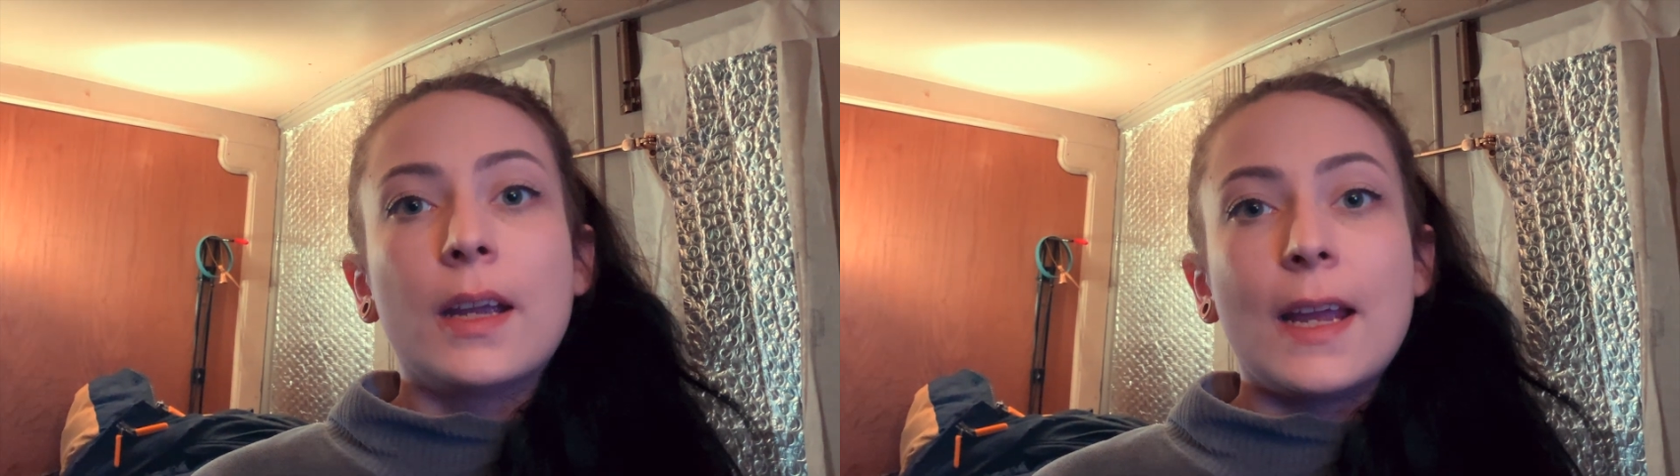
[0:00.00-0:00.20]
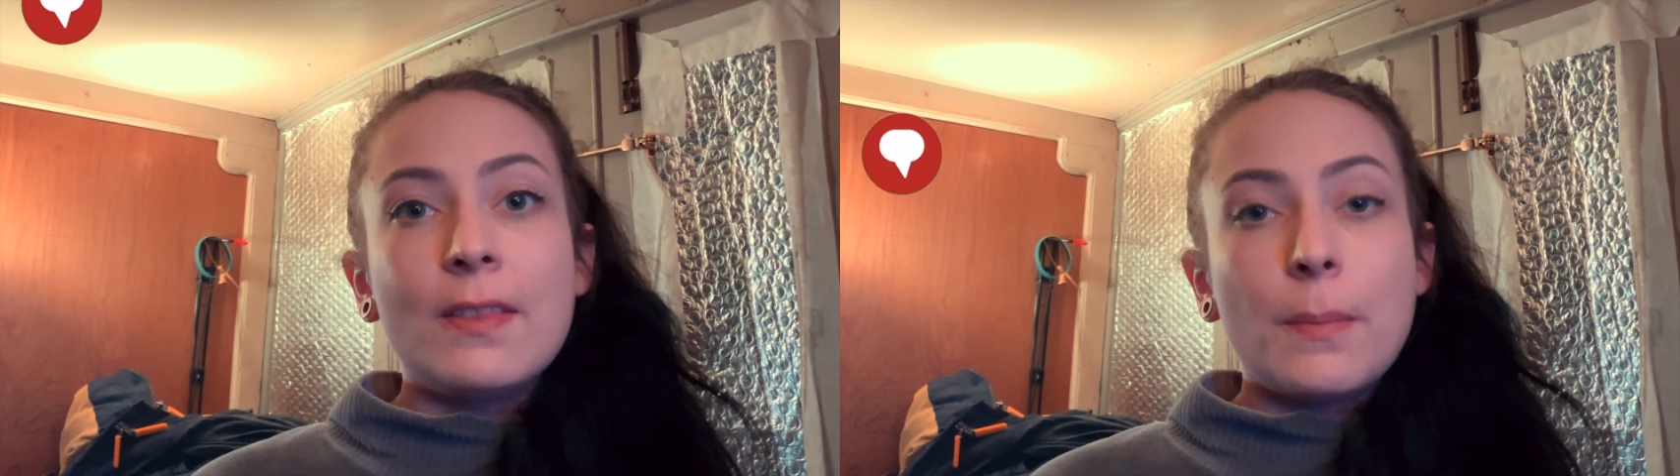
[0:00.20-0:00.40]

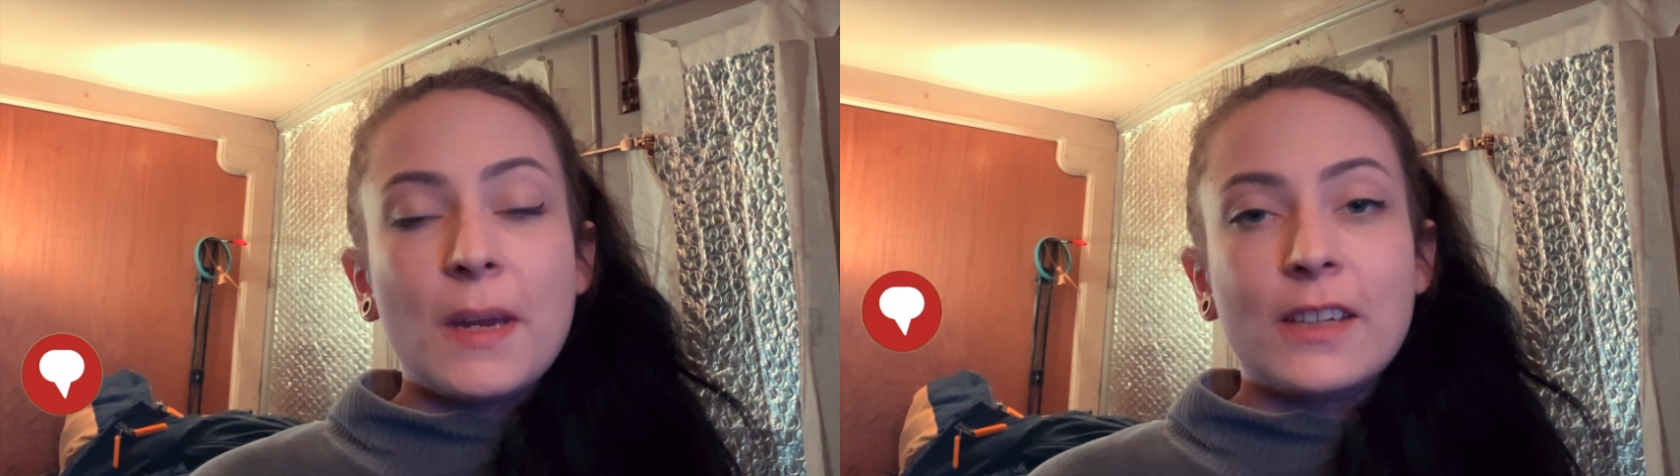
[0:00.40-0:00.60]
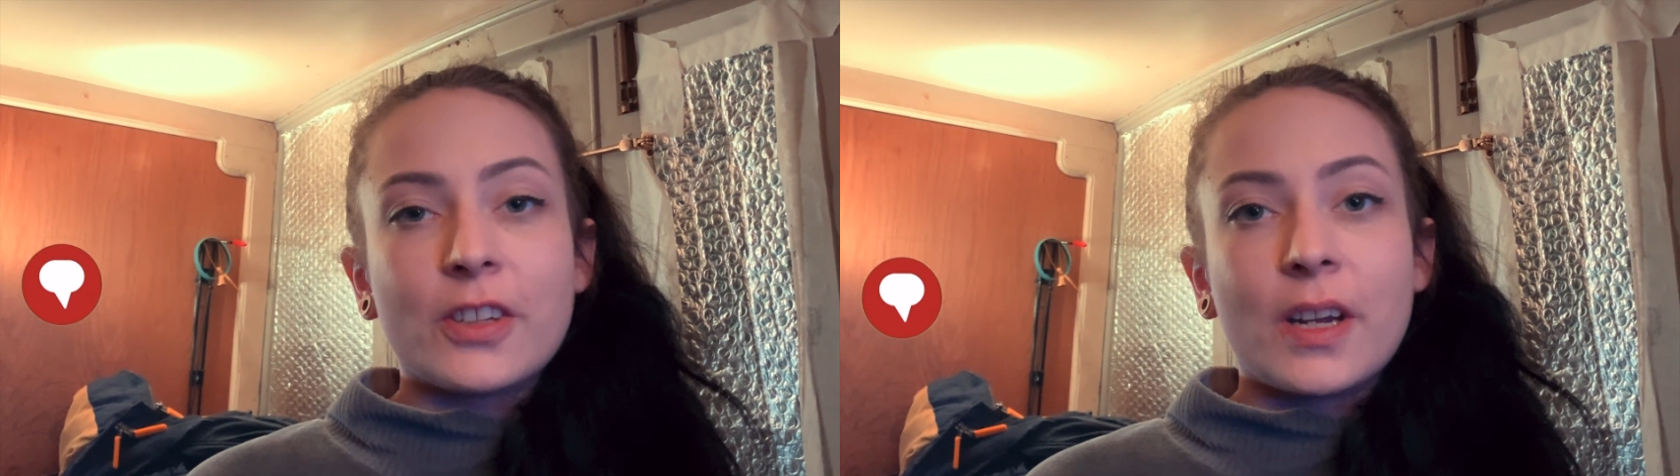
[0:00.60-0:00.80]
In the
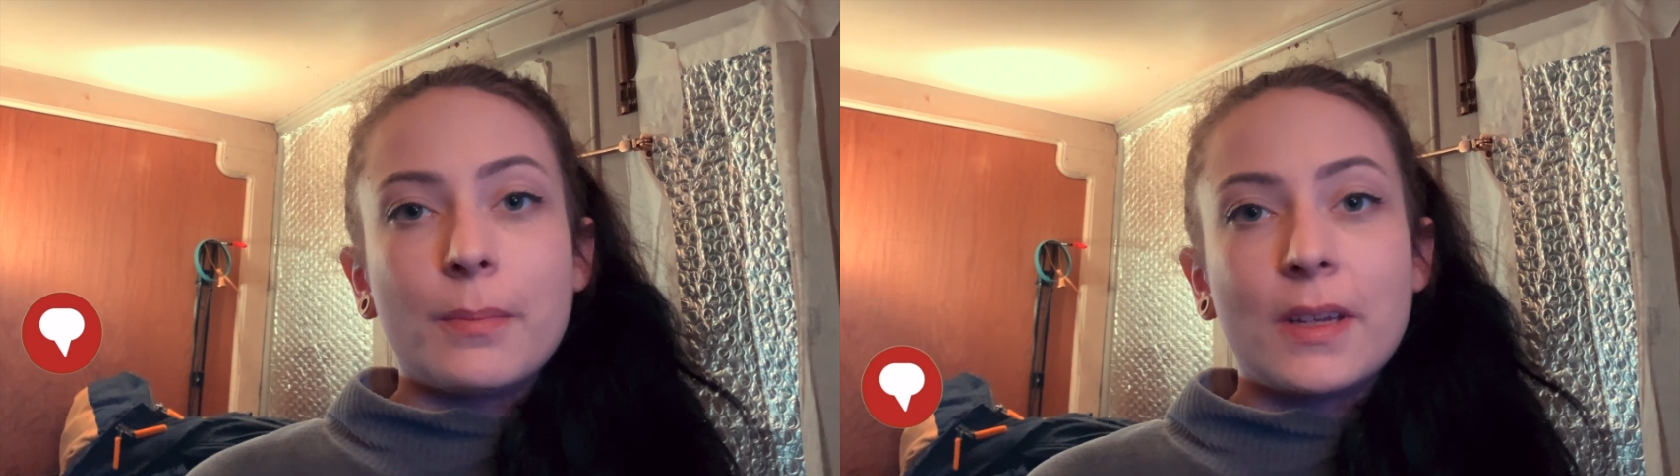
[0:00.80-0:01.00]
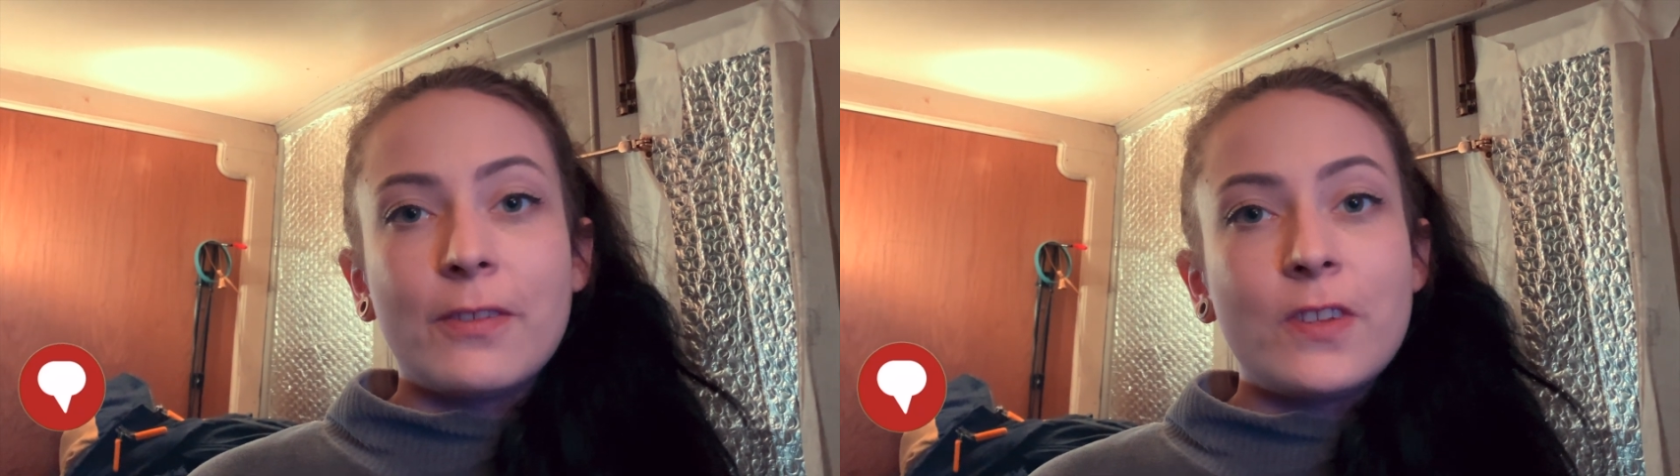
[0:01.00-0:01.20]

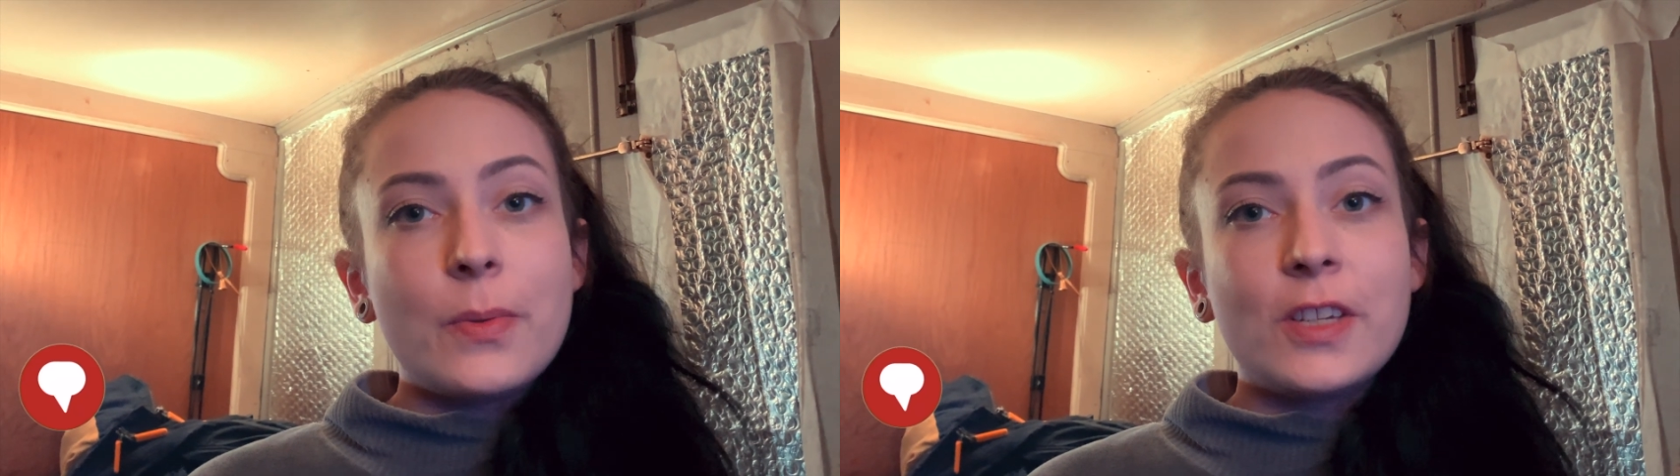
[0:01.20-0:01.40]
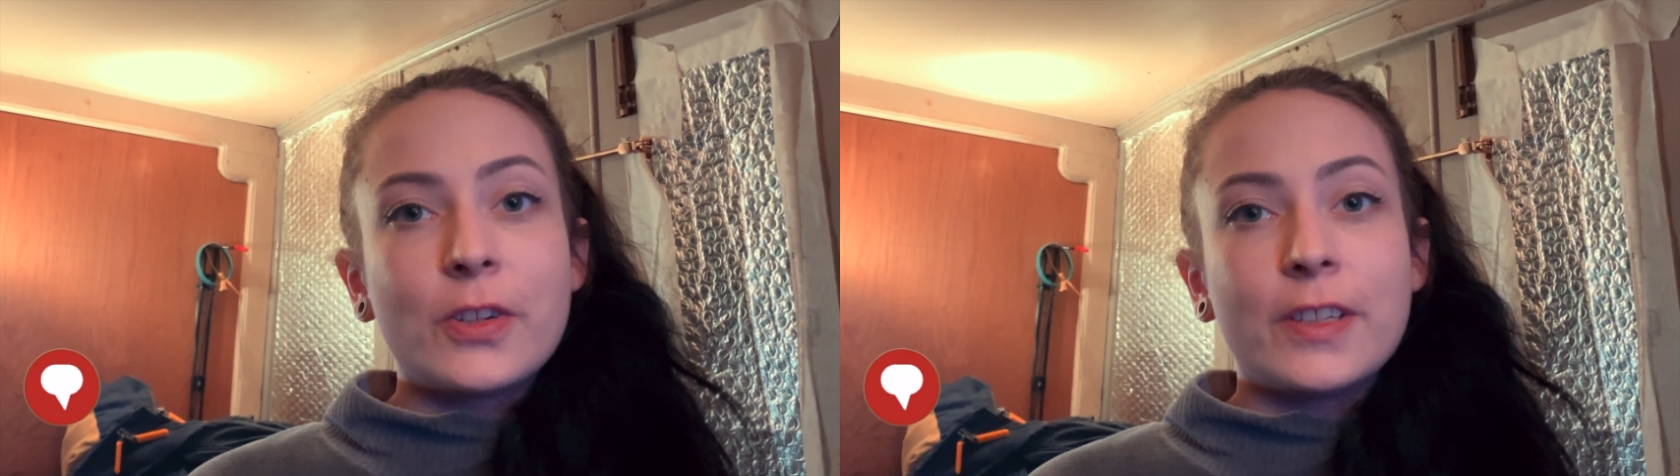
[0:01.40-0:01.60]
meantime, if you
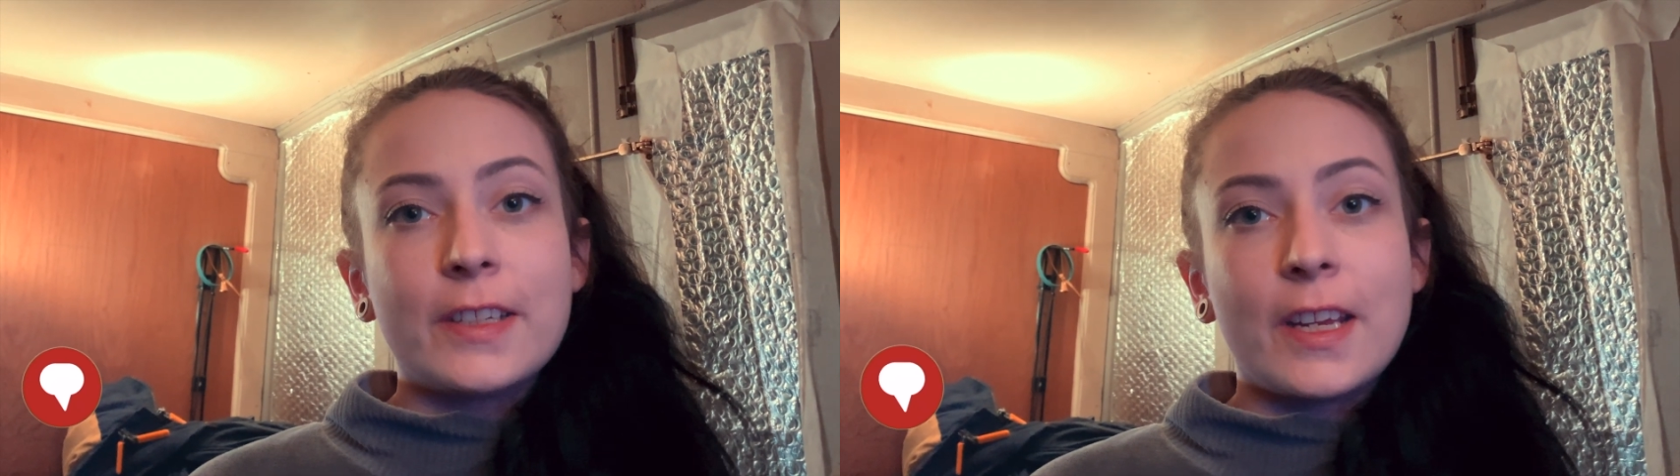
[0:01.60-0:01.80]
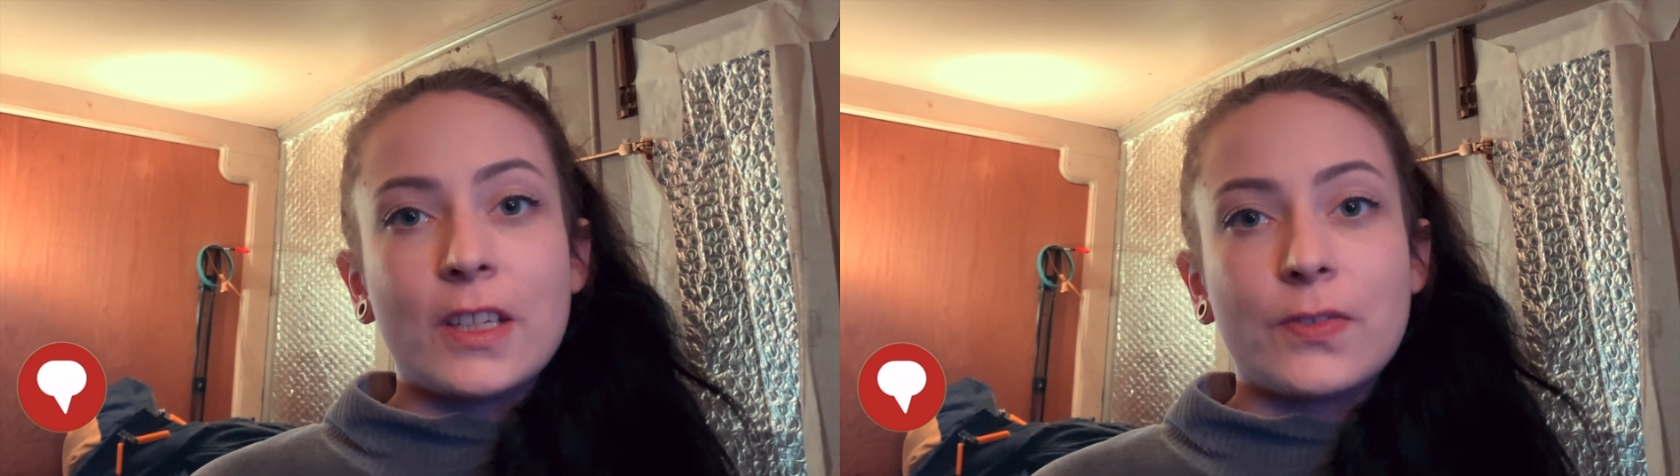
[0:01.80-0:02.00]
enjoyed
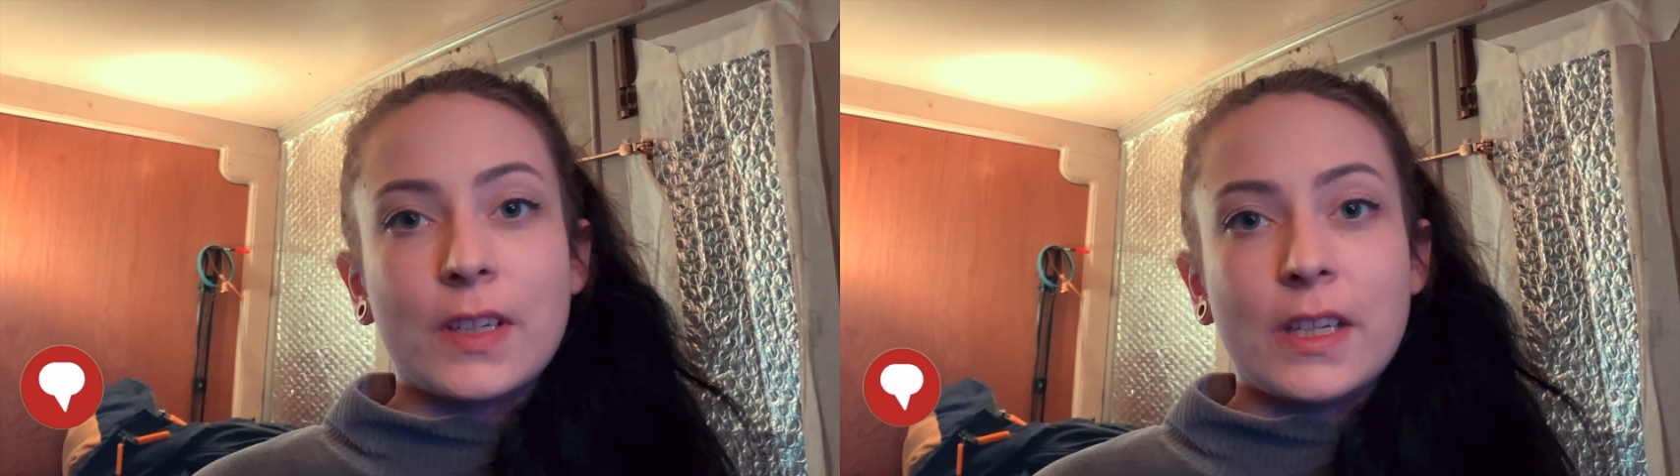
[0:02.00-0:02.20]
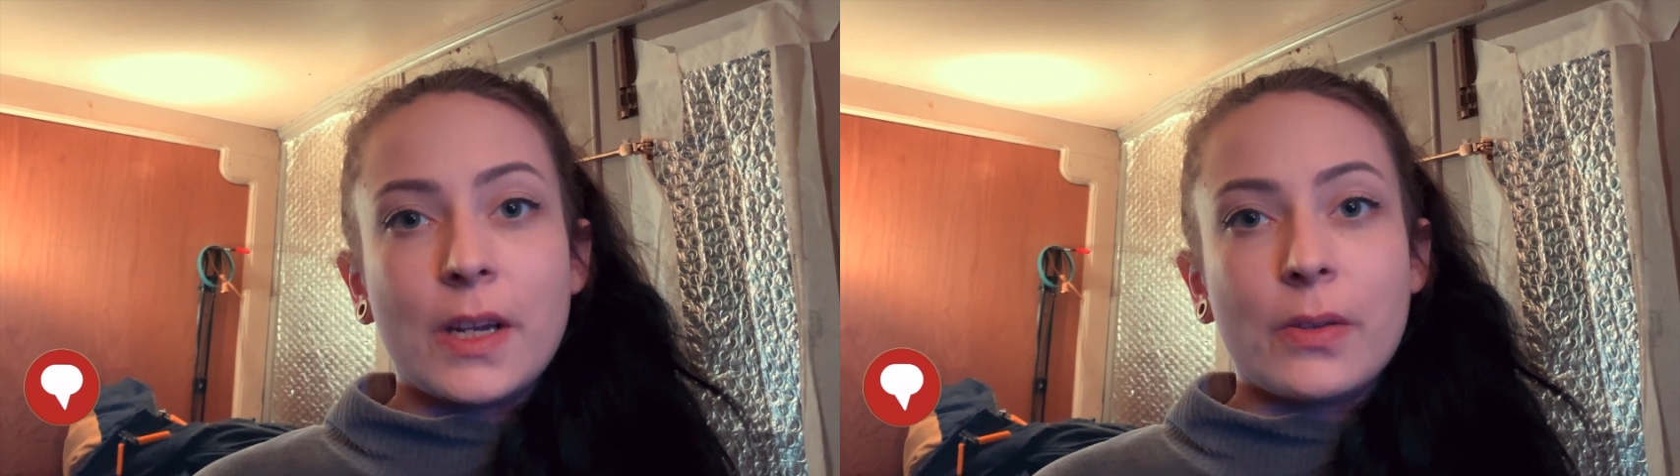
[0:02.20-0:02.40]
today's
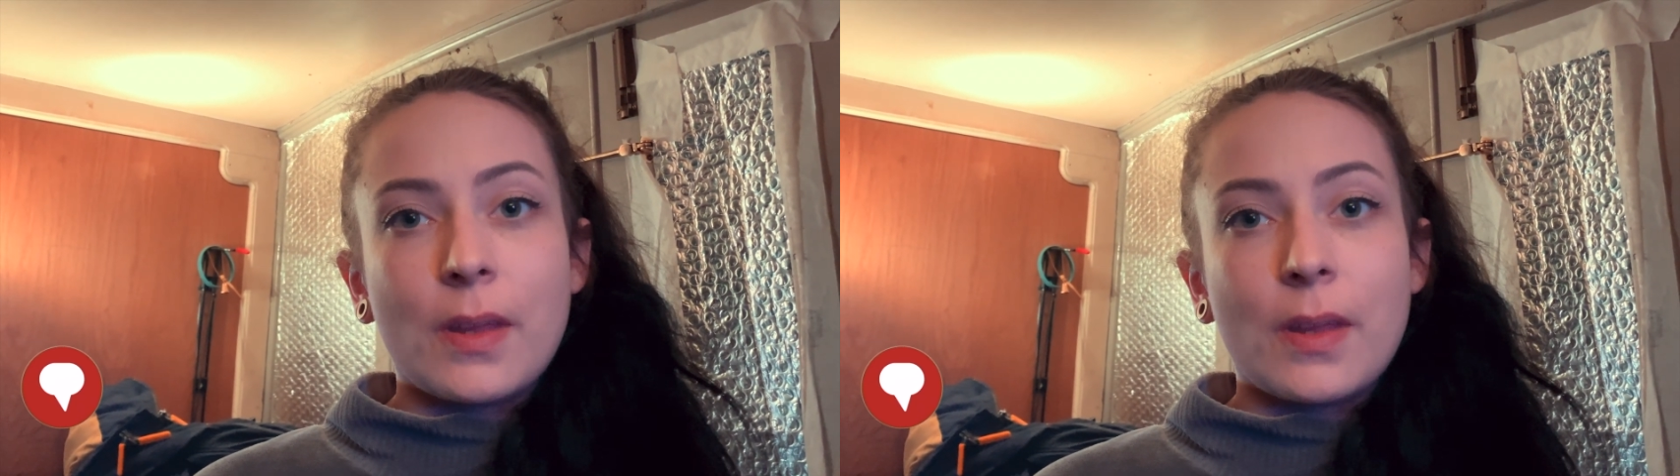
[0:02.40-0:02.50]
video,